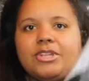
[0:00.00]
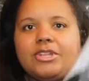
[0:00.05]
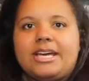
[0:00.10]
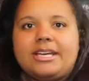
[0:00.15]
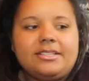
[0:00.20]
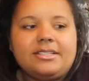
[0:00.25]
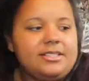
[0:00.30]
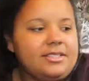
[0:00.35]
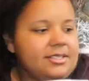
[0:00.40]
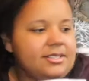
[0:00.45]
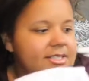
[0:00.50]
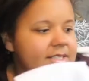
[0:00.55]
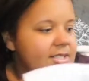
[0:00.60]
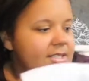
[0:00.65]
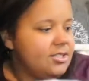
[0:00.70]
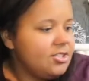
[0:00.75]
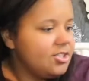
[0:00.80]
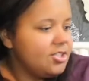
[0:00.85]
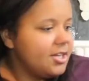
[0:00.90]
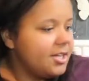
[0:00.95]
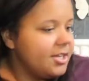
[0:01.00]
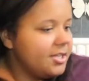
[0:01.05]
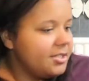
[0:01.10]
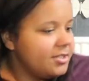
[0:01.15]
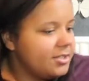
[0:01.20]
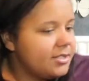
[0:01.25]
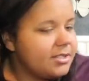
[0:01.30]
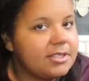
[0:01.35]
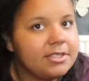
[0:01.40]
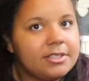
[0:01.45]
that
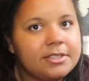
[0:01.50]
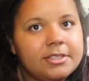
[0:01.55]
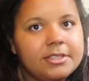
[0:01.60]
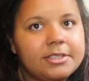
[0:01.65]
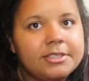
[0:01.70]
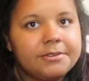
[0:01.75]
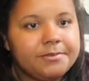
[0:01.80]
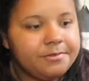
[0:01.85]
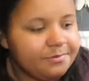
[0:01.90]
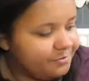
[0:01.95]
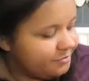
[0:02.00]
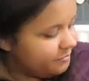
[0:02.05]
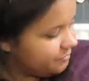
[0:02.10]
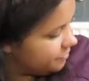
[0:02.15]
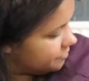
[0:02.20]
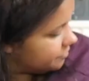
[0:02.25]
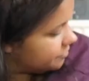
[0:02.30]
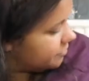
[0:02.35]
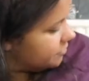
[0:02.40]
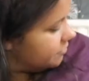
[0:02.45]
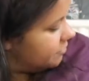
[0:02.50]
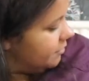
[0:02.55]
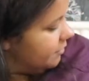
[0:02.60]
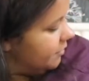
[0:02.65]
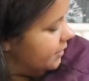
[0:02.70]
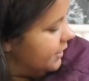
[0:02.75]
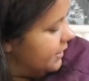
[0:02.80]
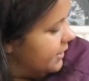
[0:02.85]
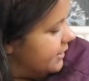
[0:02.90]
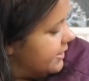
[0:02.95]
t-shirt.
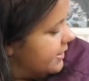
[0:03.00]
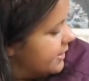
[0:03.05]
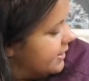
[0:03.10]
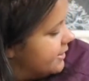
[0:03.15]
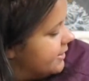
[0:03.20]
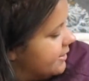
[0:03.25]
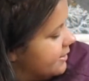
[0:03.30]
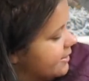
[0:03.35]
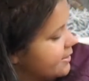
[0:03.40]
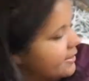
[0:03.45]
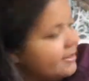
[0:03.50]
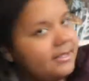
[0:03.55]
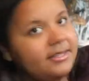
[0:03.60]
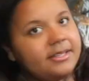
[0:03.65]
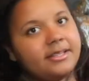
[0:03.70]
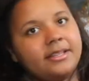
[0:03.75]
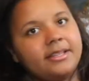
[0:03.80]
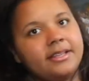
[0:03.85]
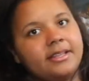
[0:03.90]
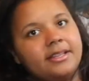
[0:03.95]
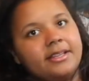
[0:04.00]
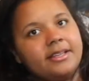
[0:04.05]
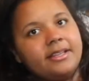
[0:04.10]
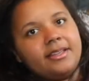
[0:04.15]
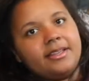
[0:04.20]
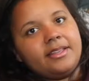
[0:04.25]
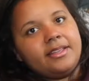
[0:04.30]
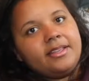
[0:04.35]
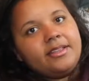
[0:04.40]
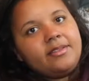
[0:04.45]
And then
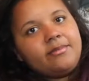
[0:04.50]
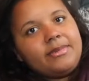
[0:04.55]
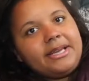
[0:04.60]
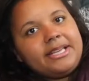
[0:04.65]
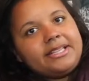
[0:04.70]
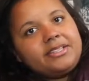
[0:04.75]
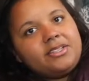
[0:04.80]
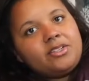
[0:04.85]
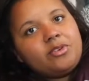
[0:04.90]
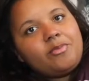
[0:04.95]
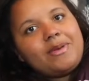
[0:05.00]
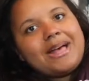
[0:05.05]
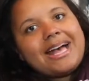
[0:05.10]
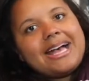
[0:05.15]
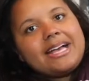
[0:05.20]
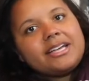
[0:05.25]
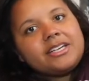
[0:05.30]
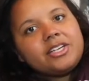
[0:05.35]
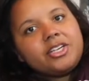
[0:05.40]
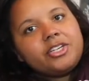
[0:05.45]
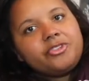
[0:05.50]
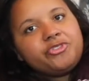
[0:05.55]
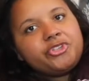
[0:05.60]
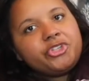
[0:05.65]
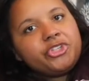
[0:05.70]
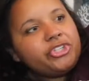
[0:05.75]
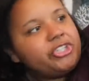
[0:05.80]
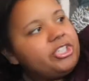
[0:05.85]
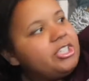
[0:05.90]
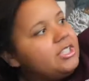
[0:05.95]
my little bag of
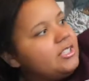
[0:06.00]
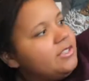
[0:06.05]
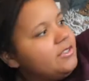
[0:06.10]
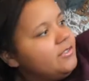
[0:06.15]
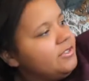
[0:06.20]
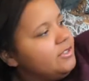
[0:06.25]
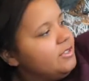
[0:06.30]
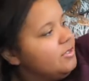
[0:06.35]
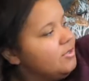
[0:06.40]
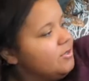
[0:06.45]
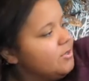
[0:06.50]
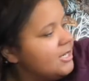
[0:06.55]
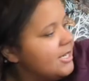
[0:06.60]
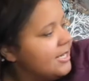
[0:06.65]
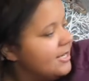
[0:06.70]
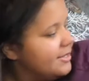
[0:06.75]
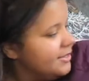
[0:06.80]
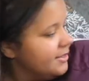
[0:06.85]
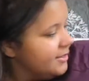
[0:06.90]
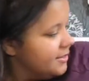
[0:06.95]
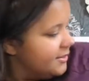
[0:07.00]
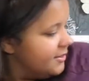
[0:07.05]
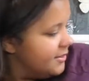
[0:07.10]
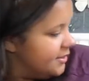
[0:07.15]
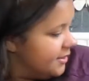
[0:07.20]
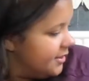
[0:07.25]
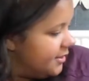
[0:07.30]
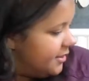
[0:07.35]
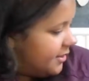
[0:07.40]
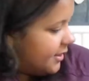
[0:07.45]
goodies from the works.
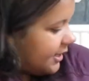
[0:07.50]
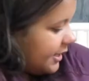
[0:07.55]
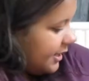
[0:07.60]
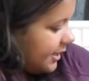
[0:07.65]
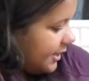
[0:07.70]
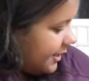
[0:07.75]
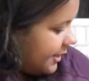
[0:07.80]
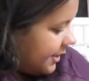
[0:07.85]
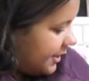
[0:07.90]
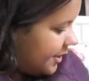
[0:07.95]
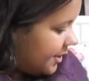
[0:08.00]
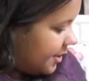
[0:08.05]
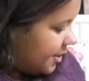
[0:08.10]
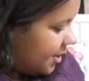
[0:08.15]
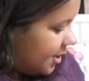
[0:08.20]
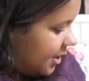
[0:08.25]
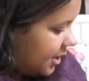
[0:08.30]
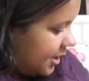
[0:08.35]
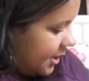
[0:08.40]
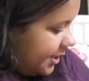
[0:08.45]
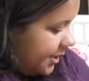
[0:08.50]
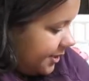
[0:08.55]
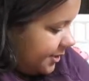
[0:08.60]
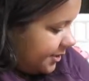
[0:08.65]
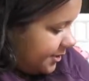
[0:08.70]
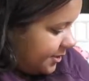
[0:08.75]
I got